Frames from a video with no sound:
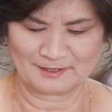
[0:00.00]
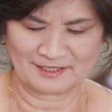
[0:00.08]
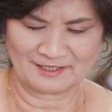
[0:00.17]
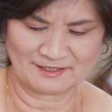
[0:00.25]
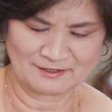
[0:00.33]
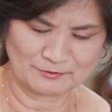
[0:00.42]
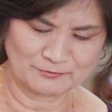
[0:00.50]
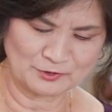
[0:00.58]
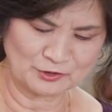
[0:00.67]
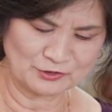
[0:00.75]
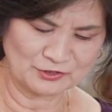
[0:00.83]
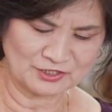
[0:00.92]
and
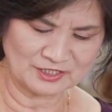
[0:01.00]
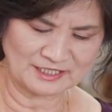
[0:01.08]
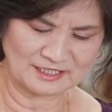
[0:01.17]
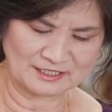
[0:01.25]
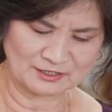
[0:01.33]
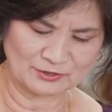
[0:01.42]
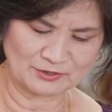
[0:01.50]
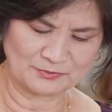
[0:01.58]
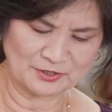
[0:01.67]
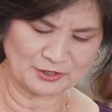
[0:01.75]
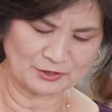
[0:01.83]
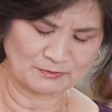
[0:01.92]
reduce the heat to
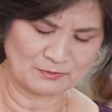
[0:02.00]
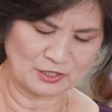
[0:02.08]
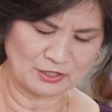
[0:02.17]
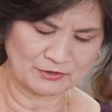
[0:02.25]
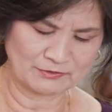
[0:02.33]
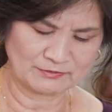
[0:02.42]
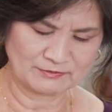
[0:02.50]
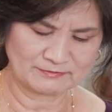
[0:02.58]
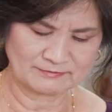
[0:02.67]
medium-low.